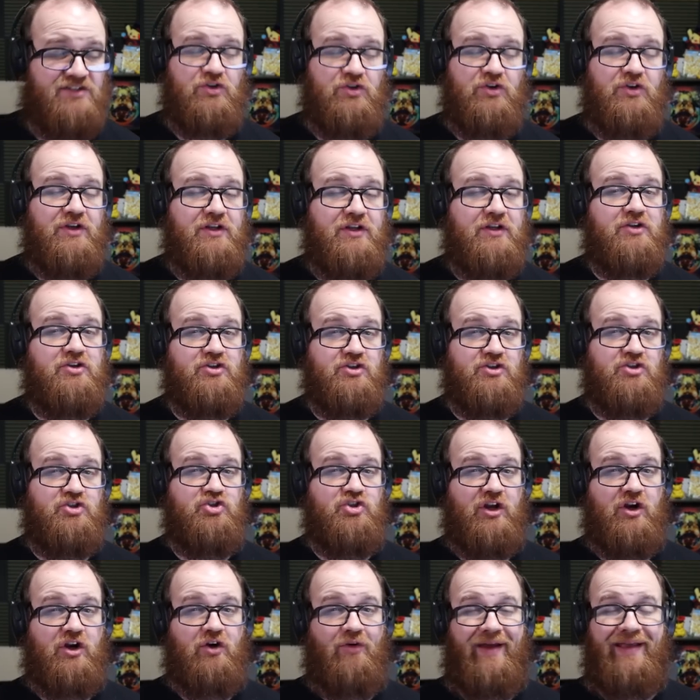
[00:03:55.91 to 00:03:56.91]
looking to just
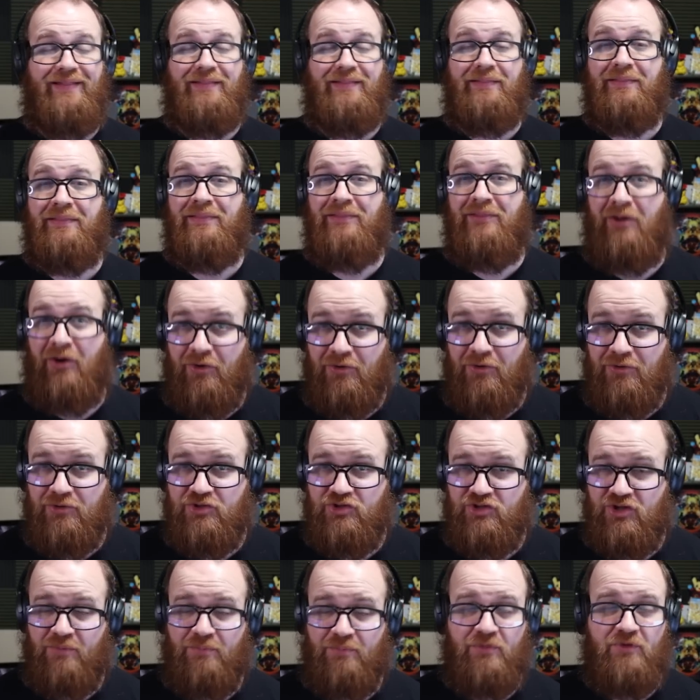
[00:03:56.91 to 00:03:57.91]
generate large
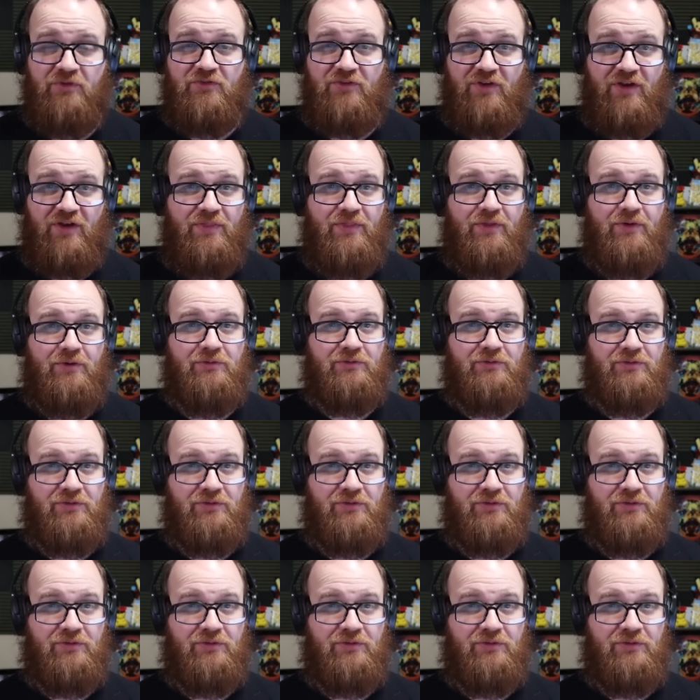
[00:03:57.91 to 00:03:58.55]
numbers in their